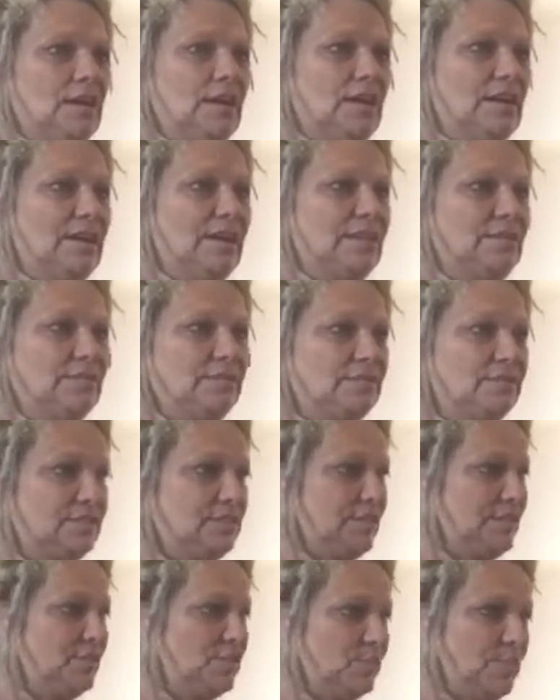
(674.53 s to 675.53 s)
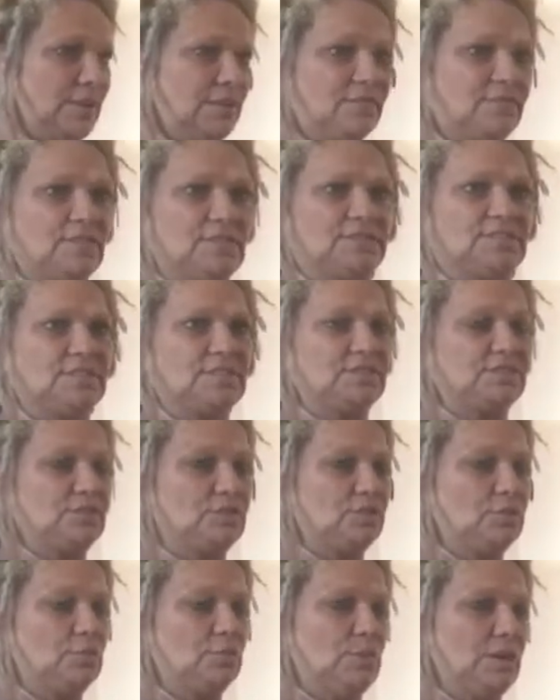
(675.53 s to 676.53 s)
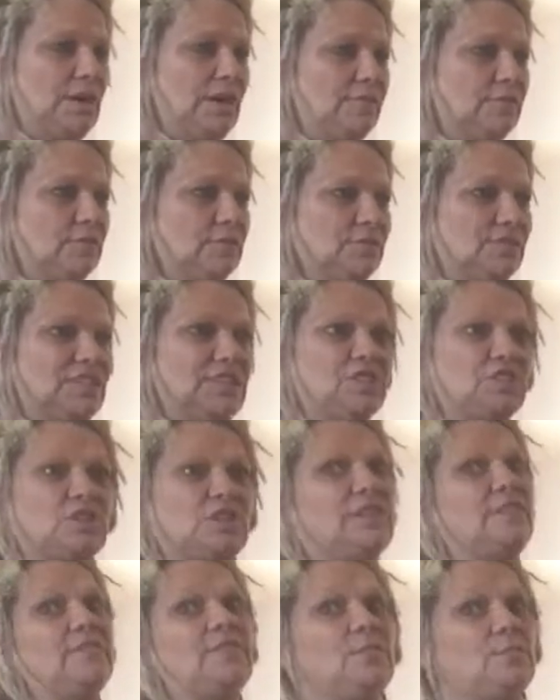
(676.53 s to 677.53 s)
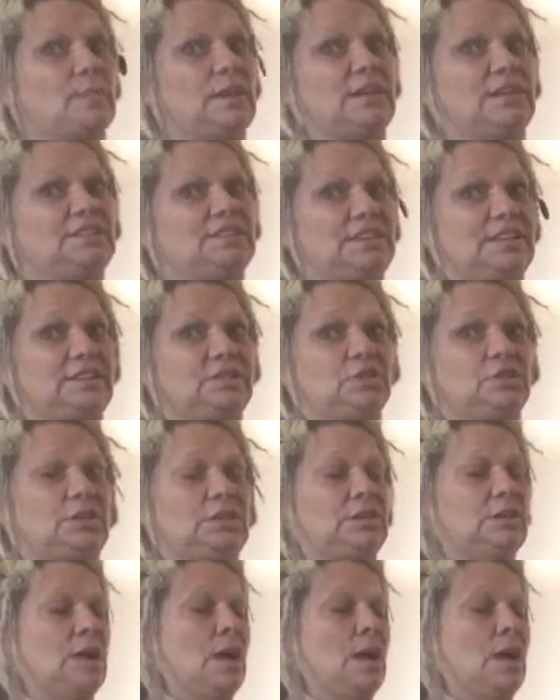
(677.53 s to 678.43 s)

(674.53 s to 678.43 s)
I teach metaphysics, do whatever, teach even meditation.